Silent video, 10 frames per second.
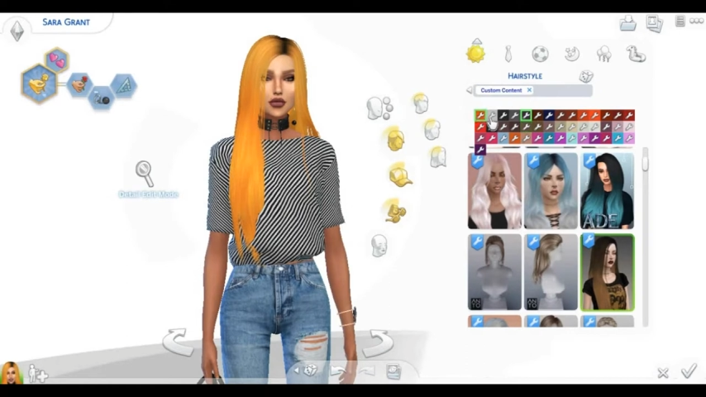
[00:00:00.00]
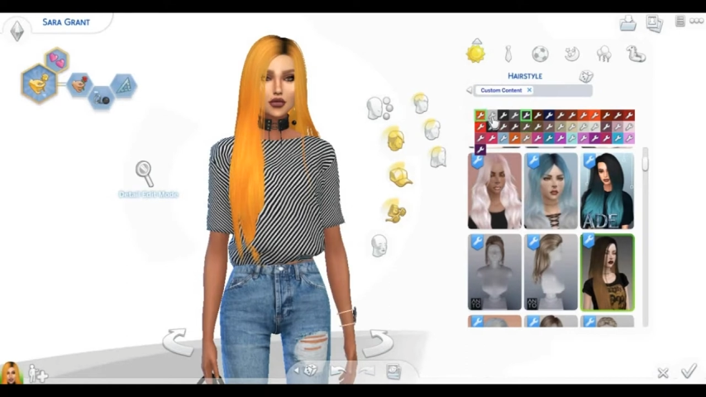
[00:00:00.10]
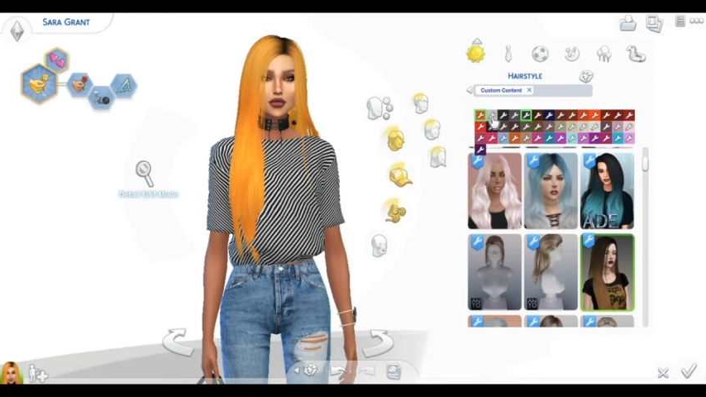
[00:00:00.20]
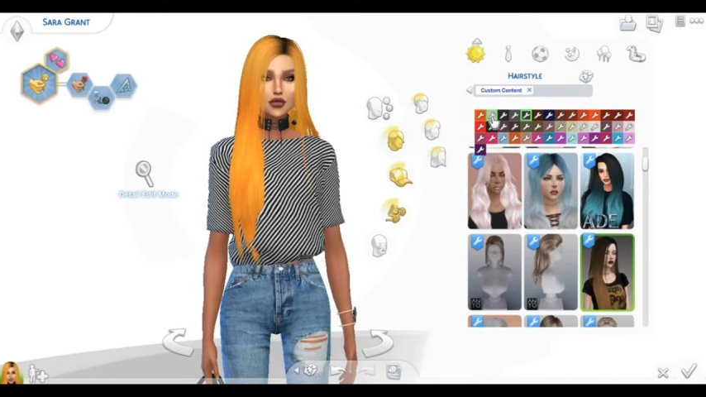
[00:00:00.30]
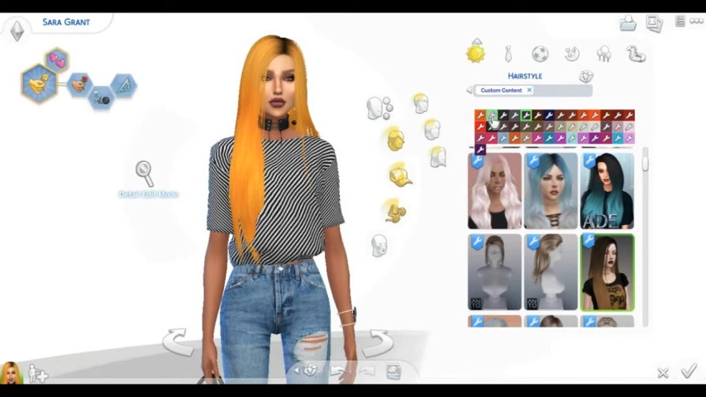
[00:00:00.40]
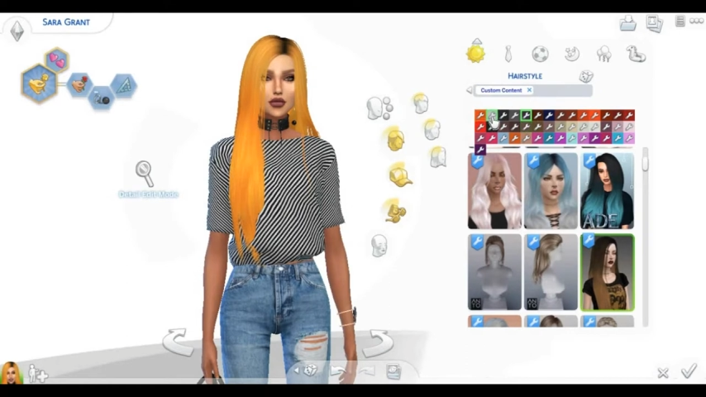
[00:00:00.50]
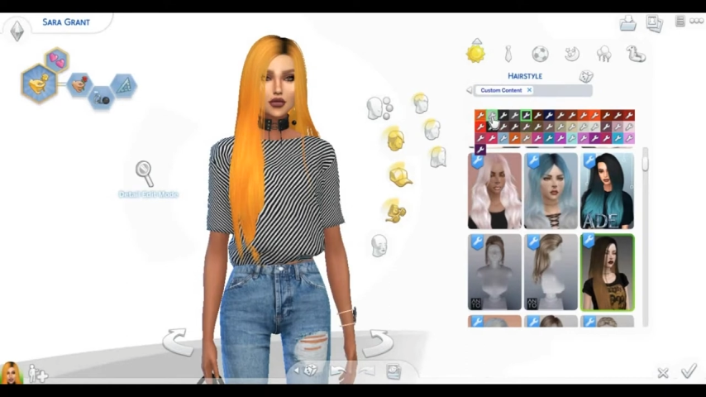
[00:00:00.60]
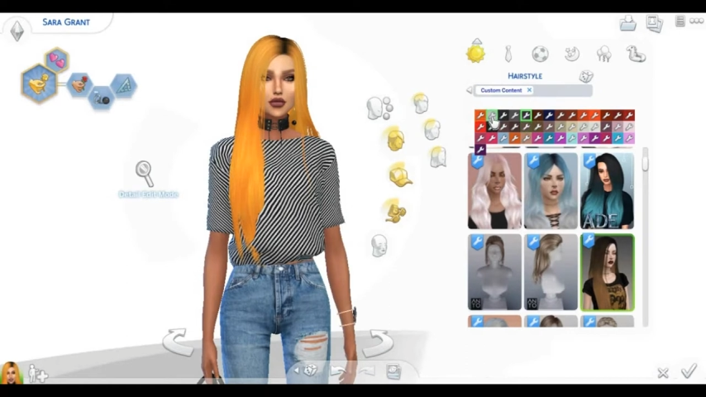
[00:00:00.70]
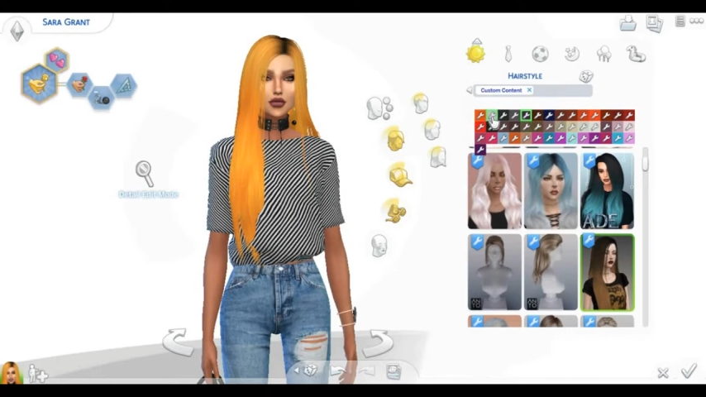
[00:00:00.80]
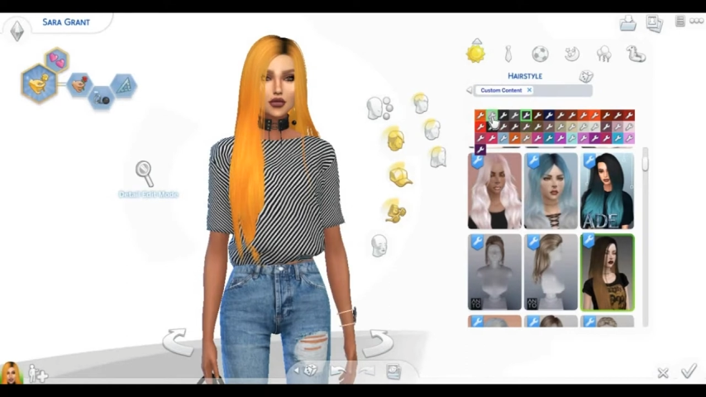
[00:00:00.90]

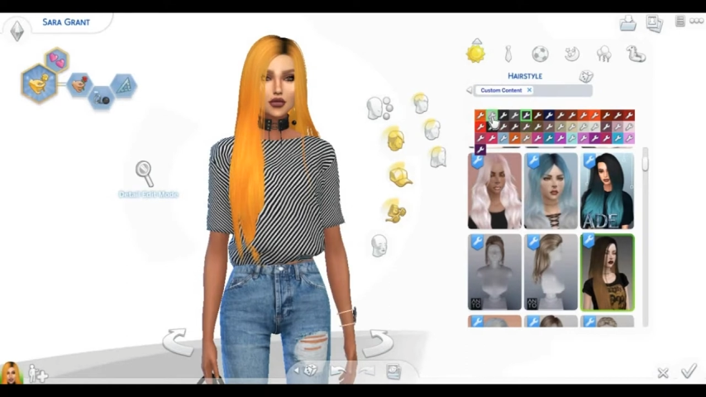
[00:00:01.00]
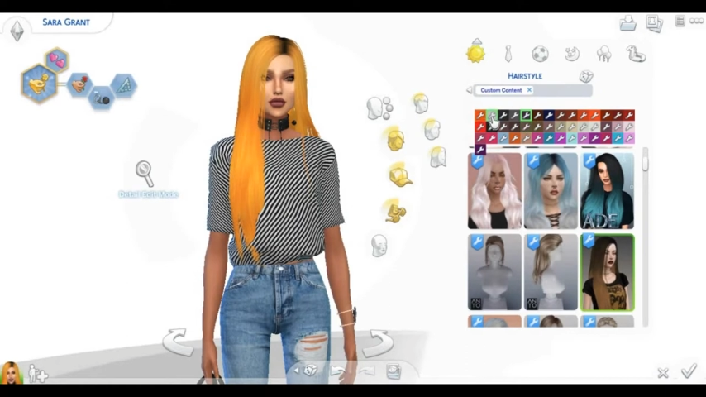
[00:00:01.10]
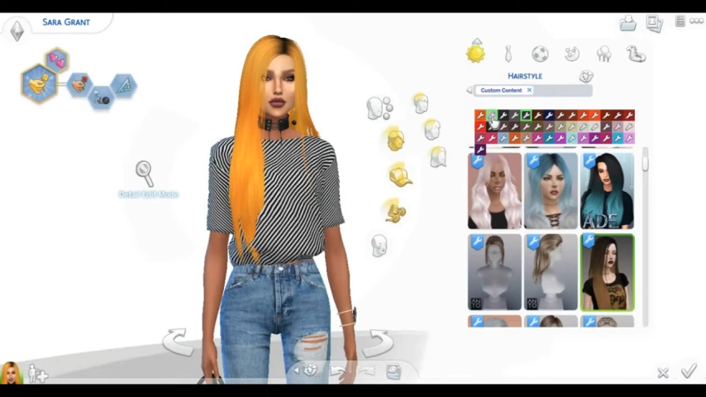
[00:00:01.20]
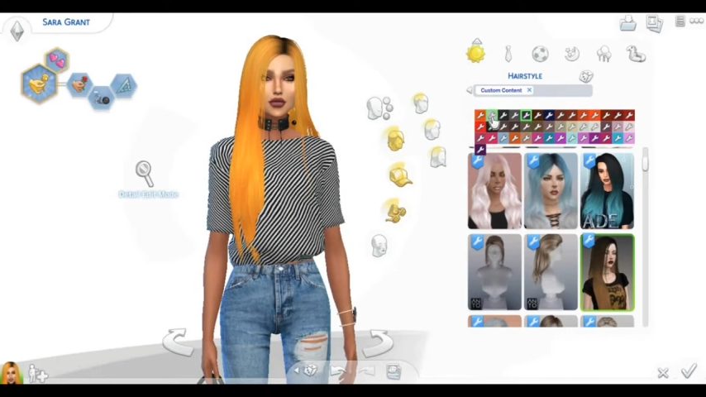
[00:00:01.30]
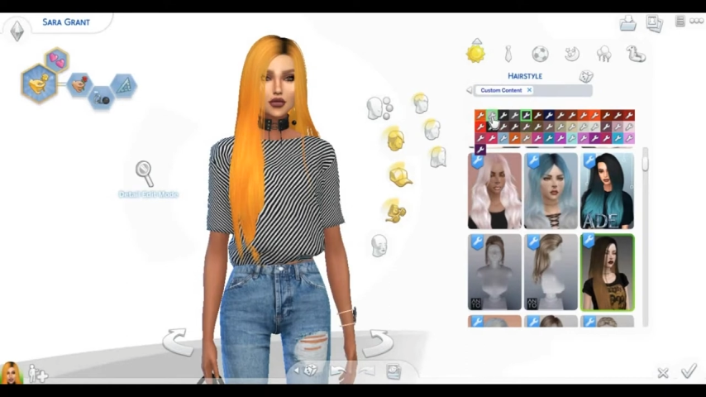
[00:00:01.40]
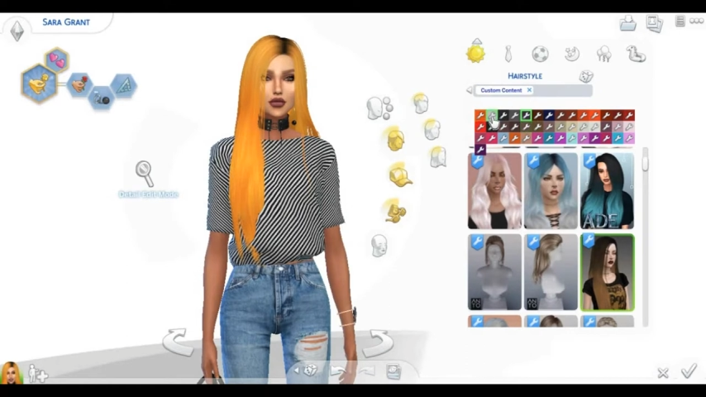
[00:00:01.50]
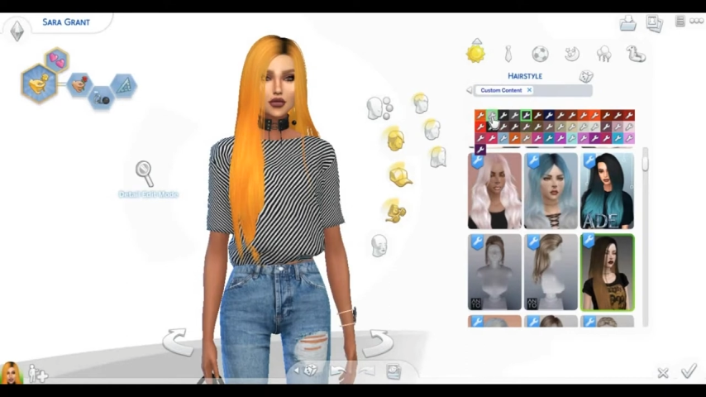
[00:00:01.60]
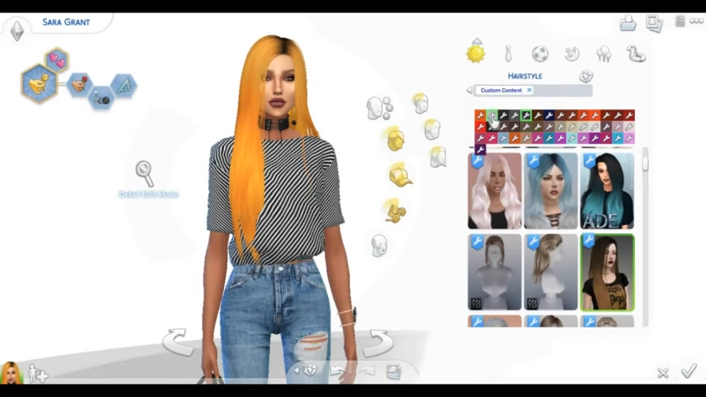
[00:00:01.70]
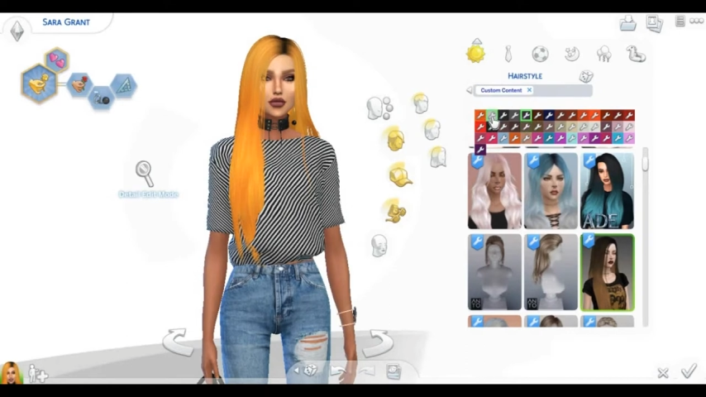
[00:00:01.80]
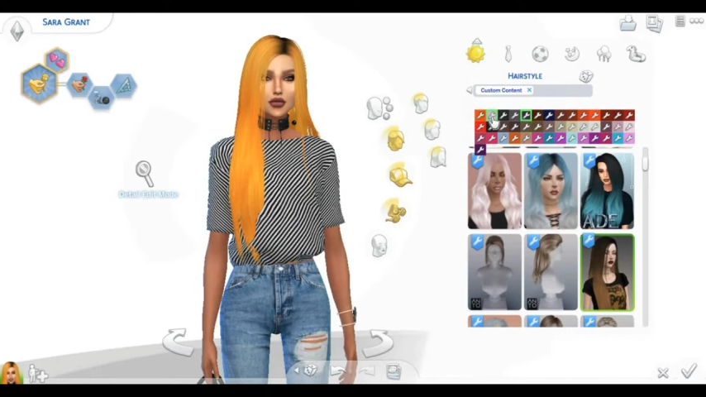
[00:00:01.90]

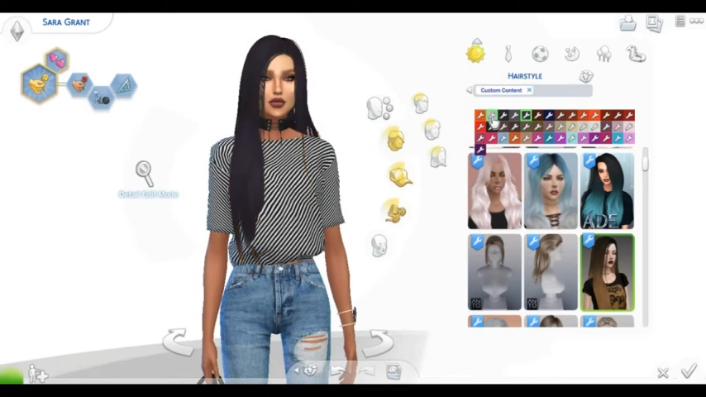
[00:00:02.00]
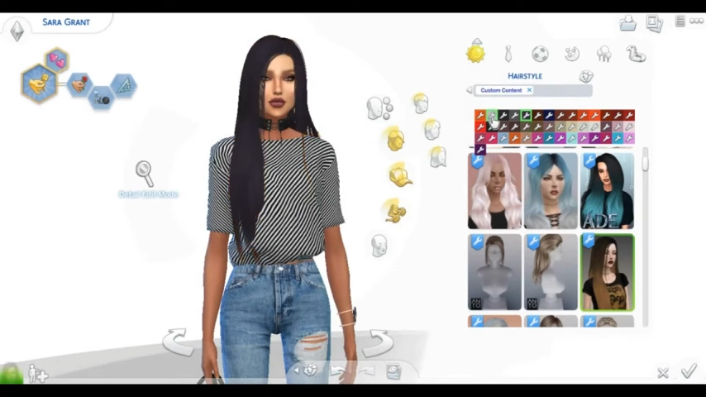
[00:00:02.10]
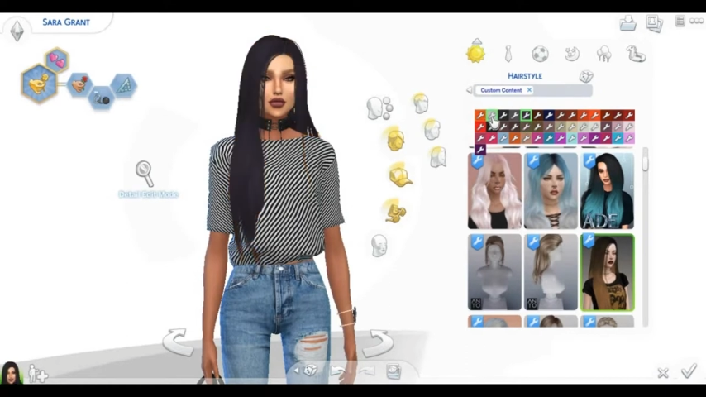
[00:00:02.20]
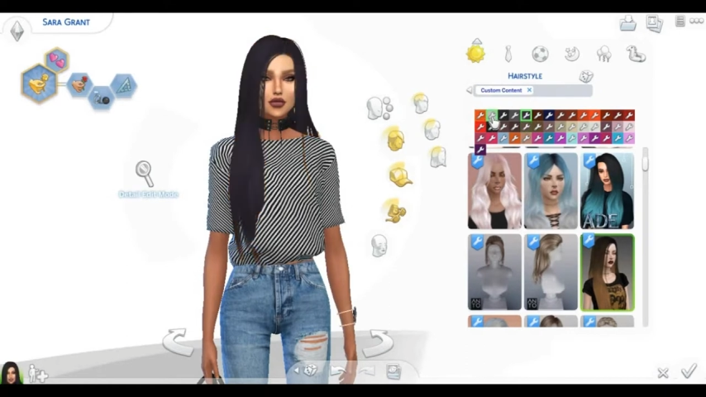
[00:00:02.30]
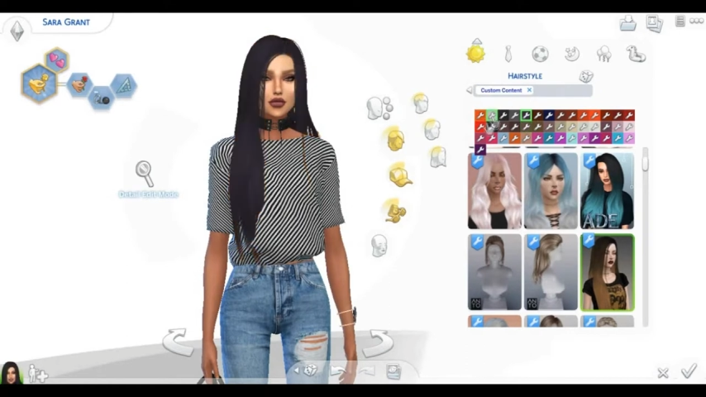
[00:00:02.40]
(no one is talking)